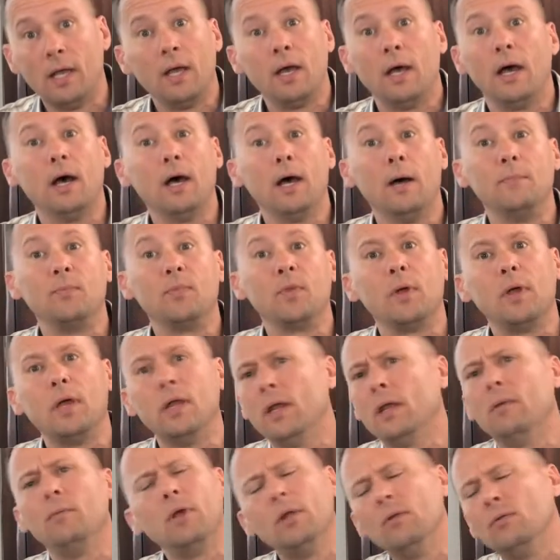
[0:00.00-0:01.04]

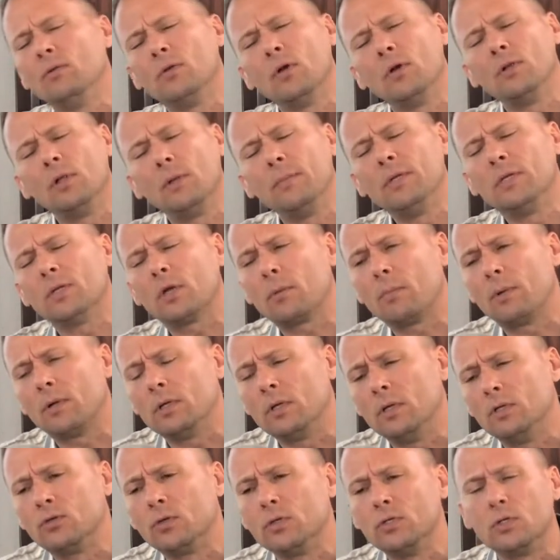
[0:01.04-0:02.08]
And let me talk about
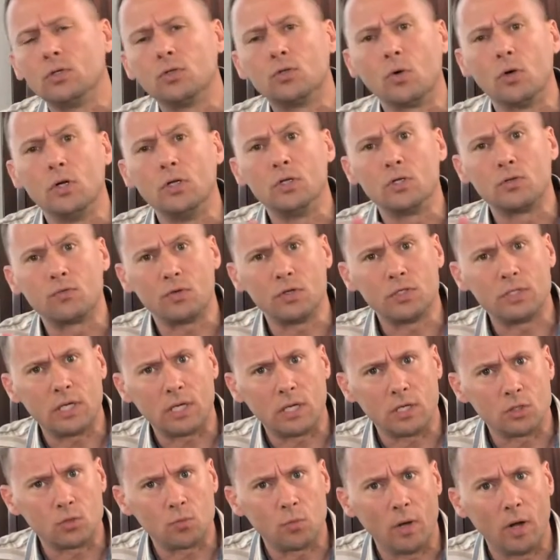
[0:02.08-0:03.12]
intrinsic joy just for a second
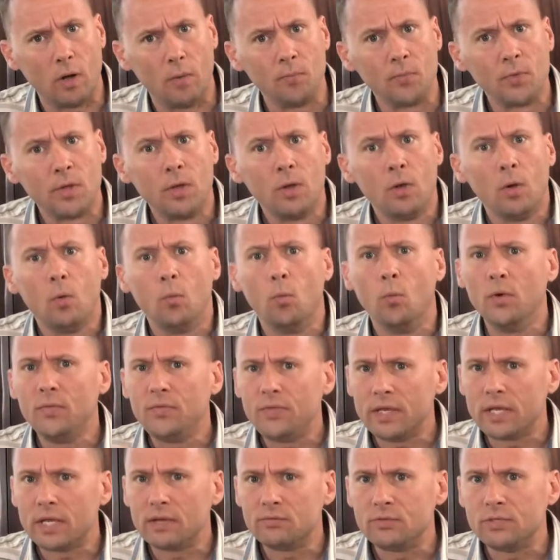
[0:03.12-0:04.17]
as well. One
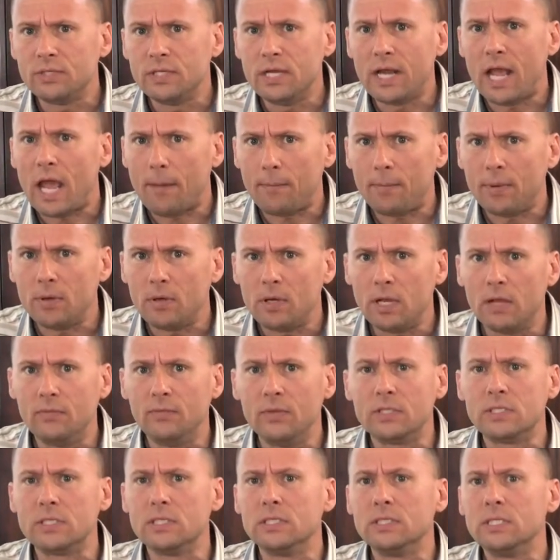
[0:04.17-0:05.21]
thing I've seen happen, and
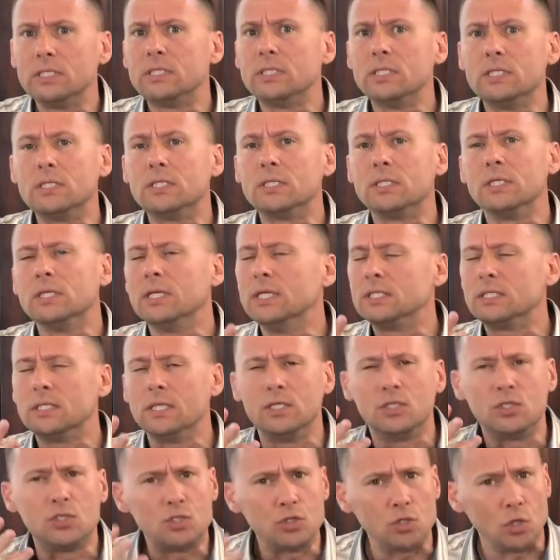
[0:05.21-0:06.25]
it's
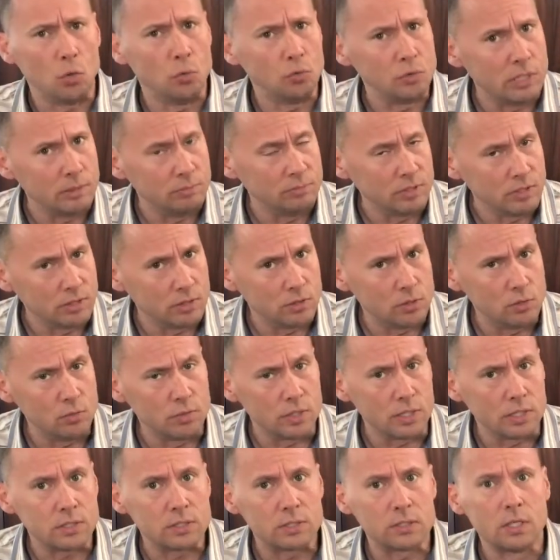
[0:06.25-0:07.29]
so tempting to do
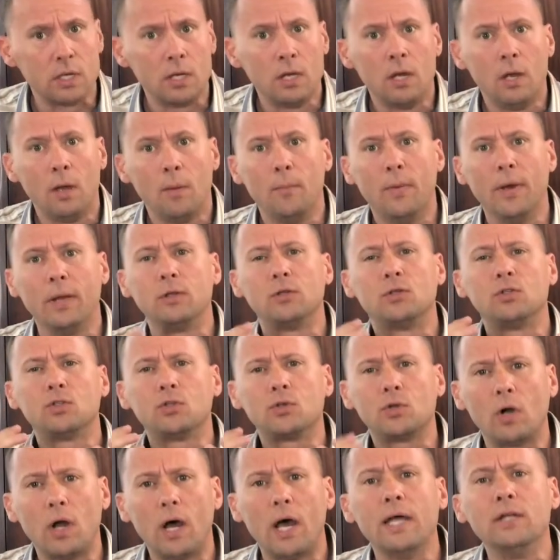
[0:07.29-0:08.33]
this, but
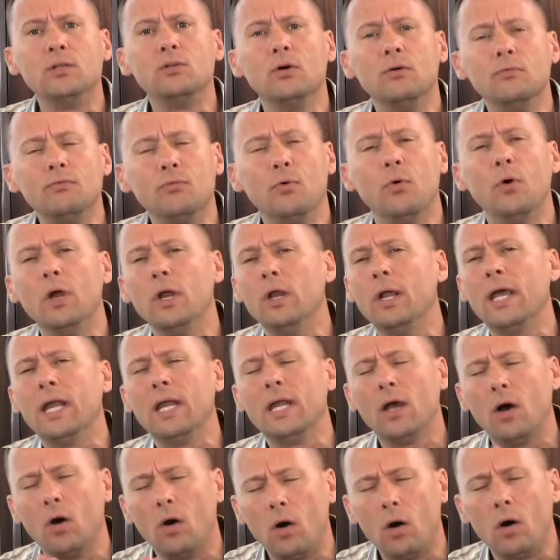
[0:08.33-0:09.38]
try to avoid at
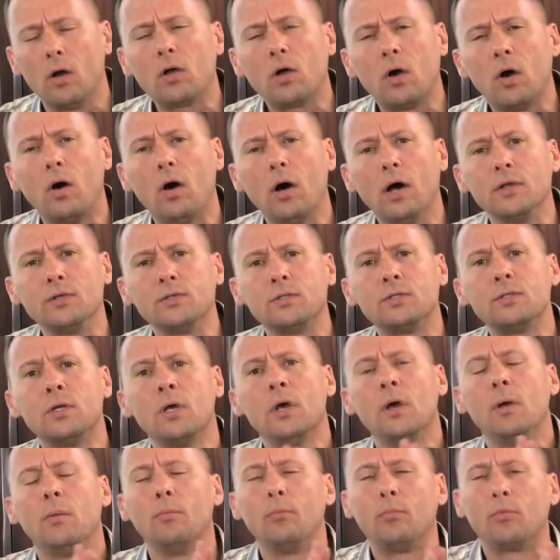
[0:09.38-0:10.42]
all costs
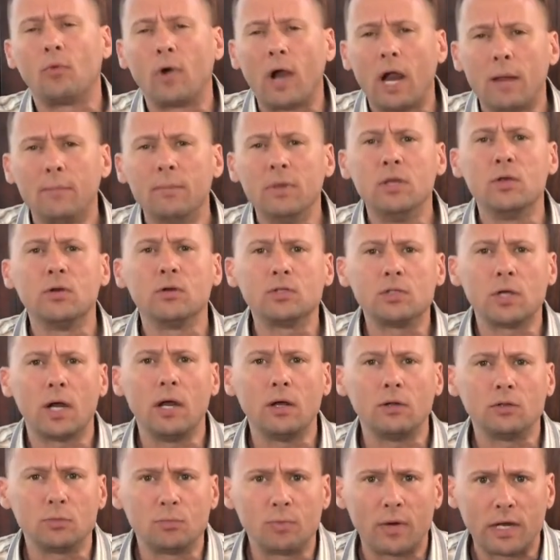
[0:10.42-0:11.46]
bribing your child
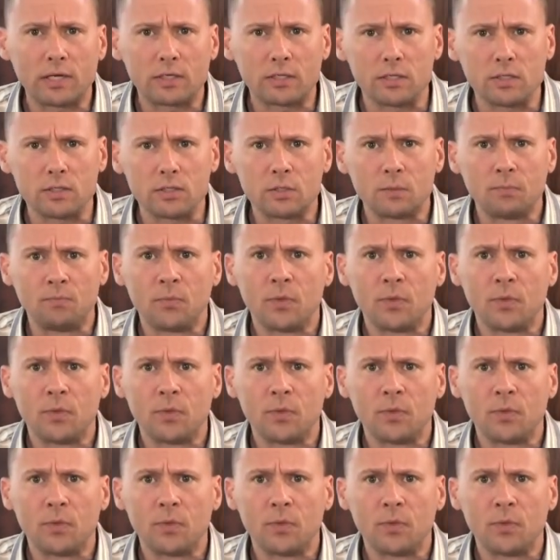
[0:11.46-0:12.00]
to practice.